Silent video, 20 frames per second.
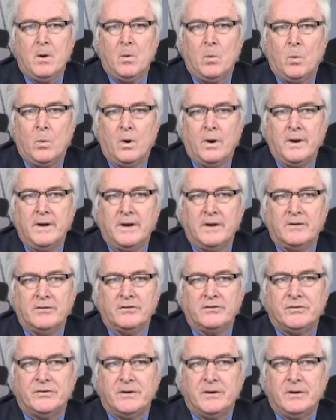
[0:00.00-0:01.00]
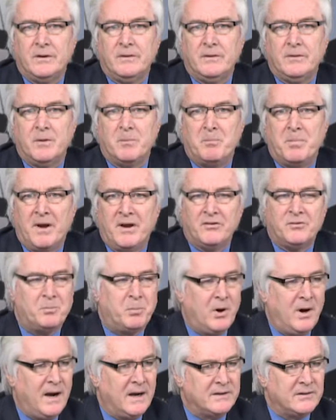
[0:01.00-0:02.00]
One is the best
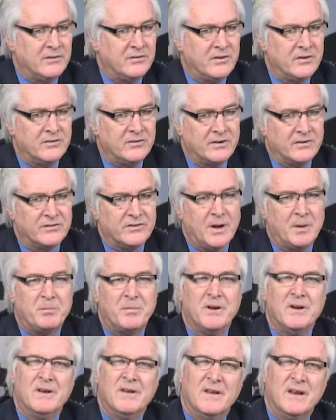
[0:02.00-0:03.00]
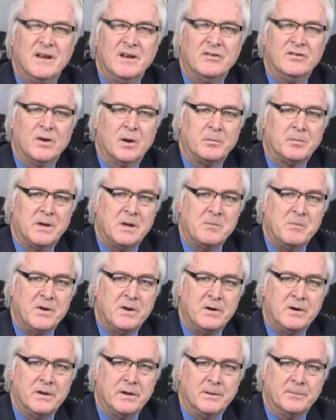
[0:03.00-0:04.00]
practice as accepted in the ESOP
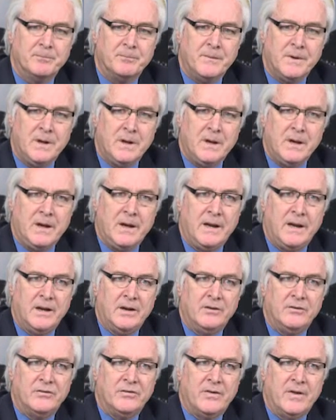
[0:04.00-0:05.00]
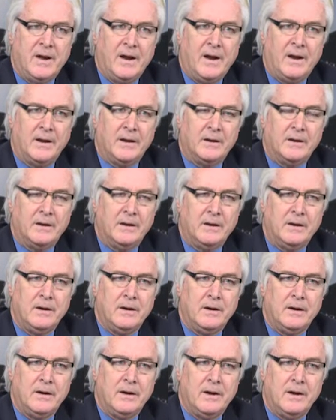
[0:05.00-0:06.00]
community is that
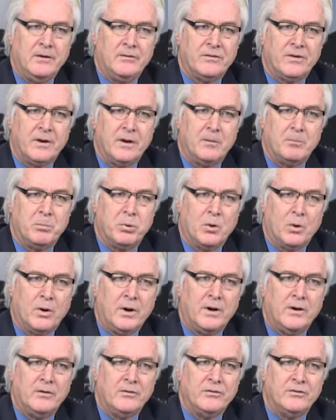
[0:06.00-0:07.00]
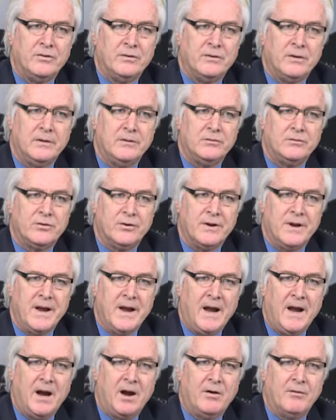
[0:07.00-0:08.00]
employers should
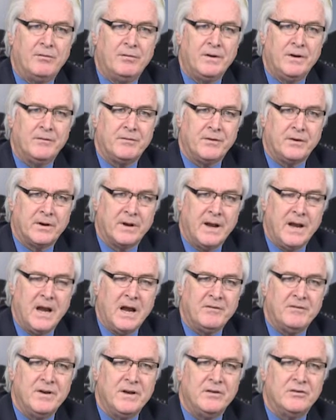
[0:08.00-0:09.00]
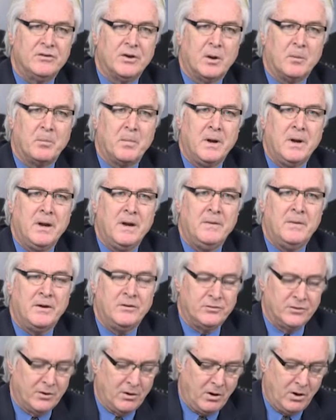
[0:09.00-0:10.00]
have, if they're going to have an ESOP, they
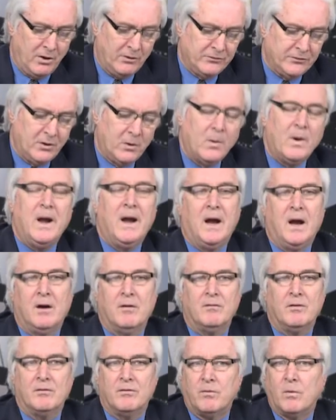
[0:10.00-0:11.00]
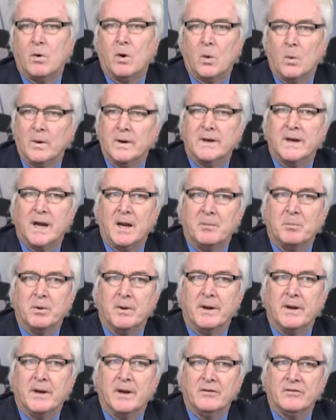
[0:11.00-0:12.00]
should also have a 401k
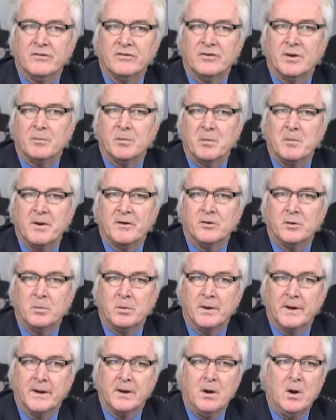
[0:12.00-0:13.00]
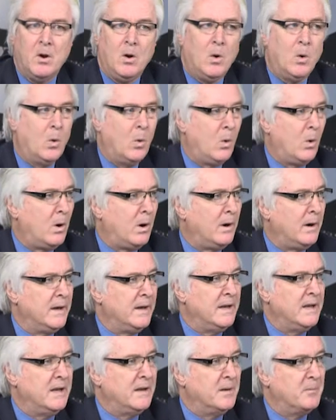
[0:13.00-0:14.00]
plan as a supplemental plan. Or
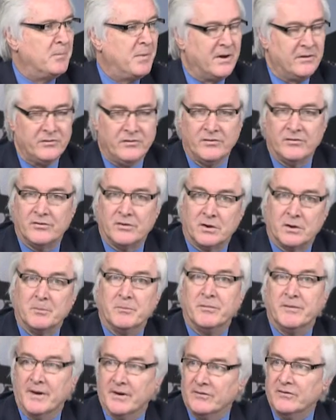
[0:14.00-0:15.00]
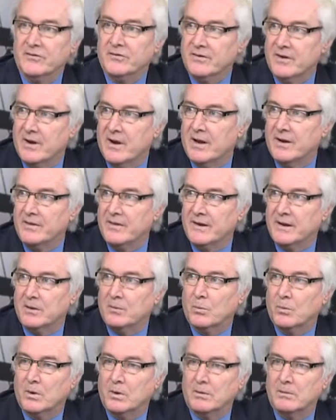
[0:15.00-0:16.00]
in the best of circumstances, and I think
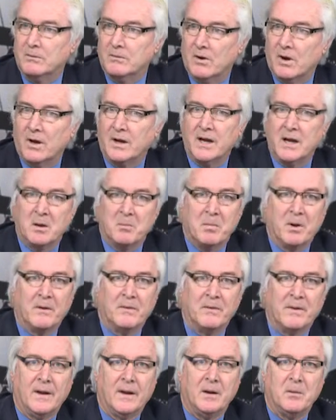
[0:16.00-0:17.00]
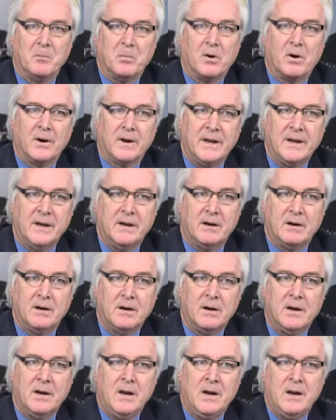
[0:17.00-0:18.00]
we're talking about that in part here,
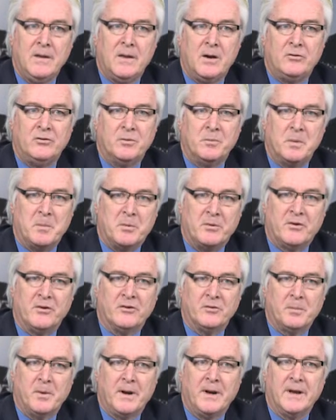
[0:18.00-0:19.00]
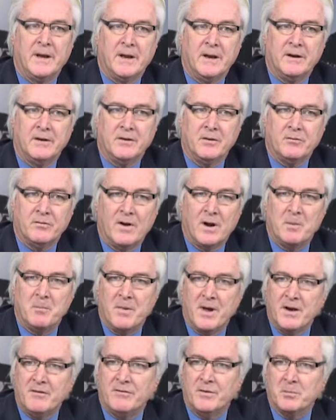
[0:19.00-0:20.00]
they should be participating in a defined
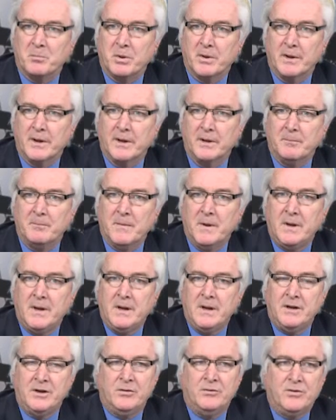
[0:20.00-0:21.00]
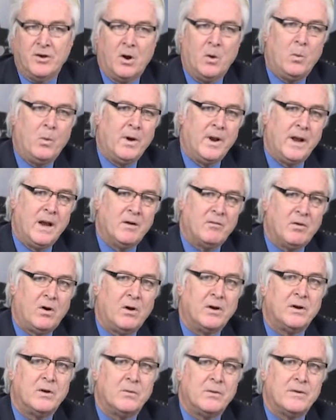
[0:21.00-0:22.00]
benefit plan. You don't want to have
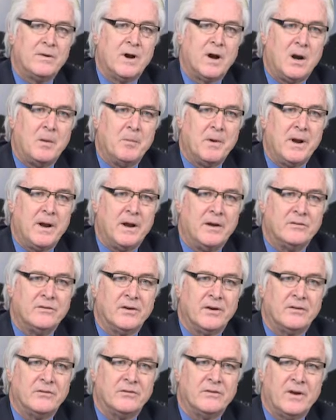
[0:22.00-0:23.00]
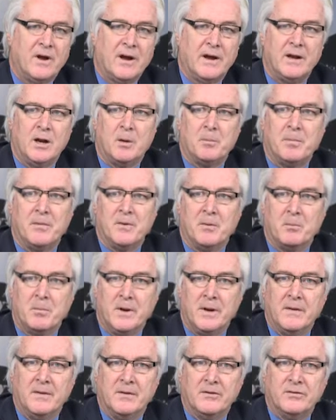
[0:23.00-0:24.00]
all your retirement assets tied up
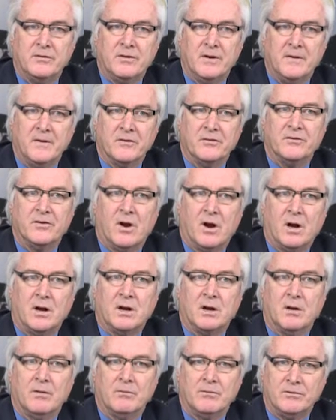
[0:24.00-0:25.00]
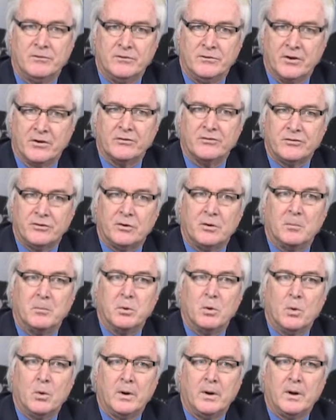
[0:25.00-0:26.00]
in the stock of just your
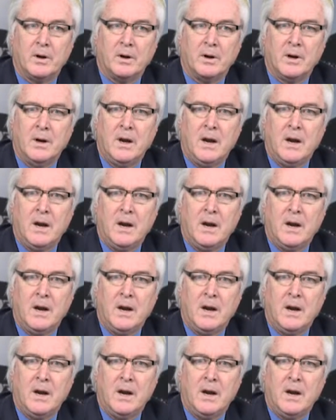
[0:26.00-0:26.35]
employer.